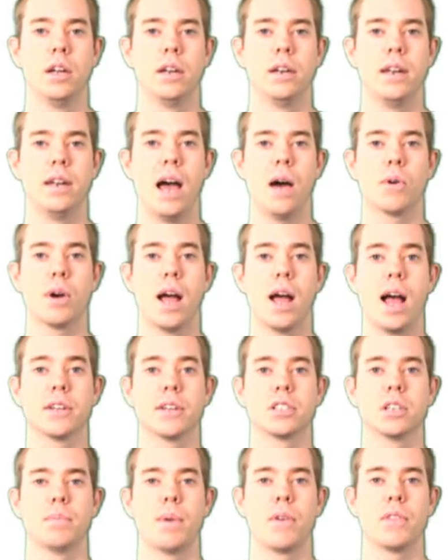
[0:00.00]
Now we're
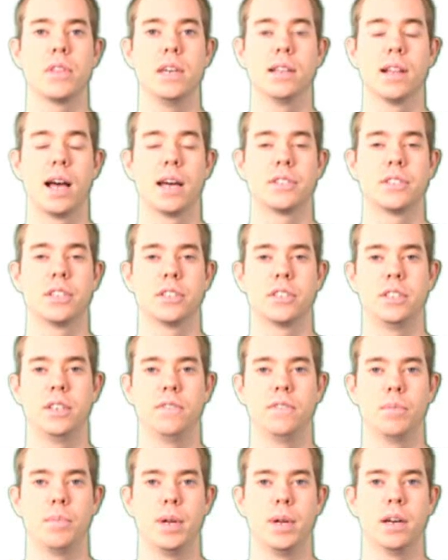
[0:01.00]
asking about the
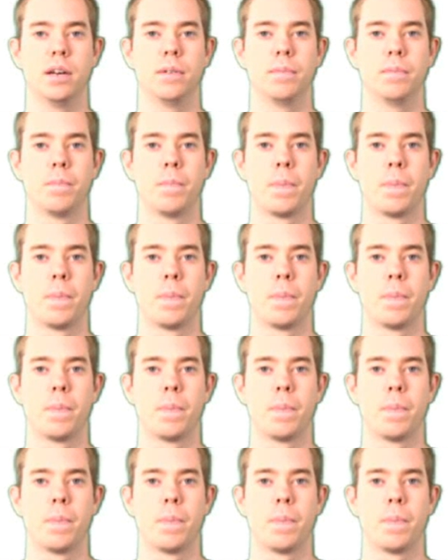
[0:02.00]
elasticity of demand.